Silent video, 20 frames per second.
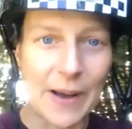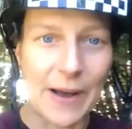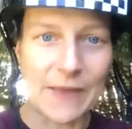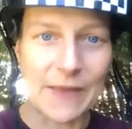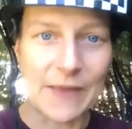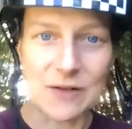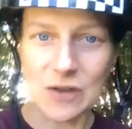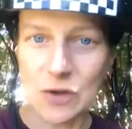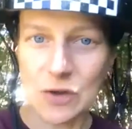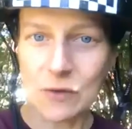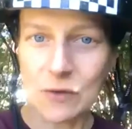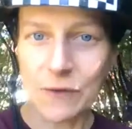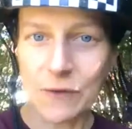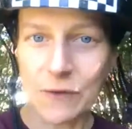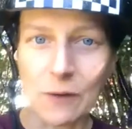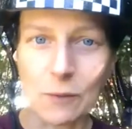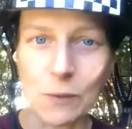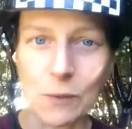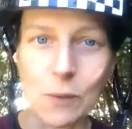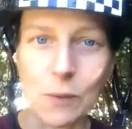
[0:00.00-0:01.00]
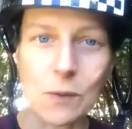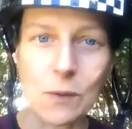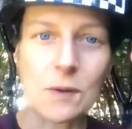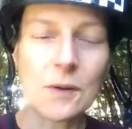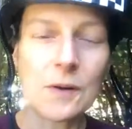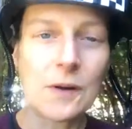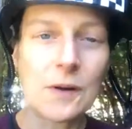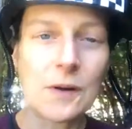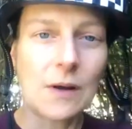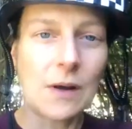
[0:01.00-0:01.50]
But there's a 2-finger
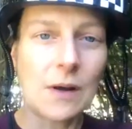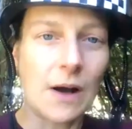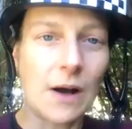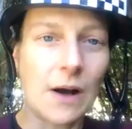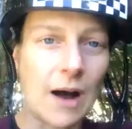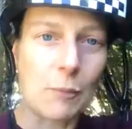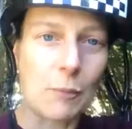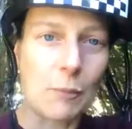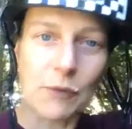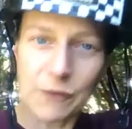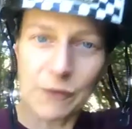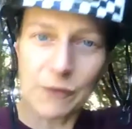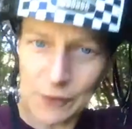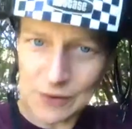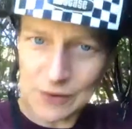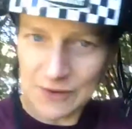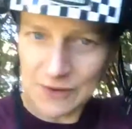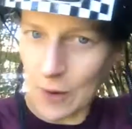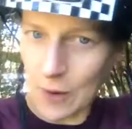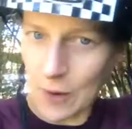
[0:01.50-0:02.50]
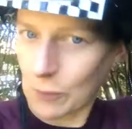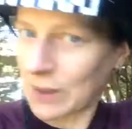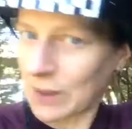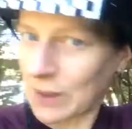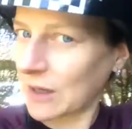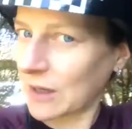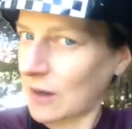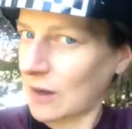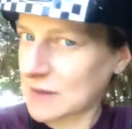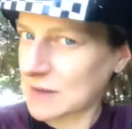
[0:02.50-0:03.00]
rule. Well, first of all,
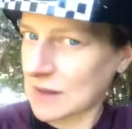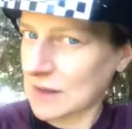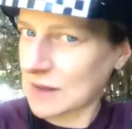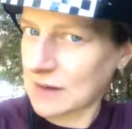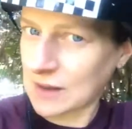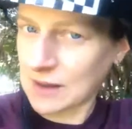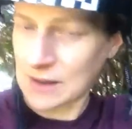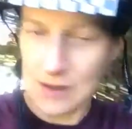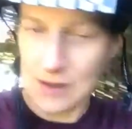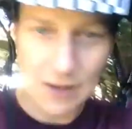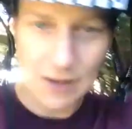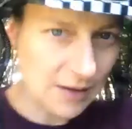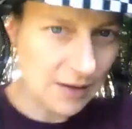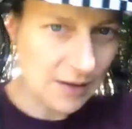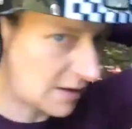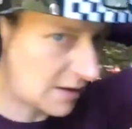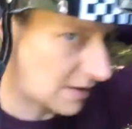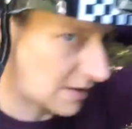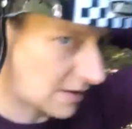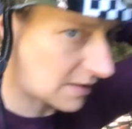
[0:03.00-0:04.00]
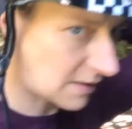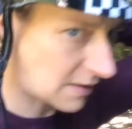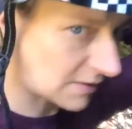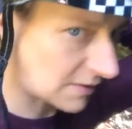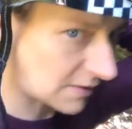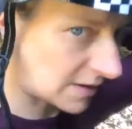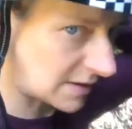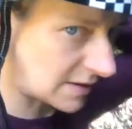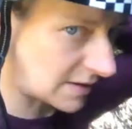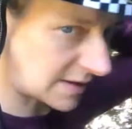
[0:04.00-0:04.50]
when it goes on,
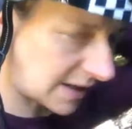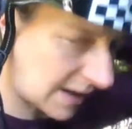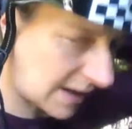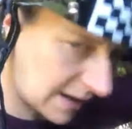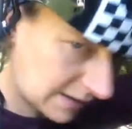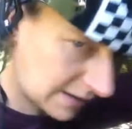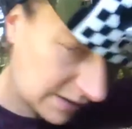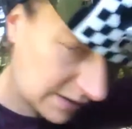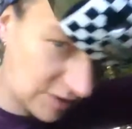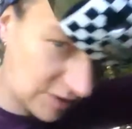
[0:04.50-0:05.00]
there's a dial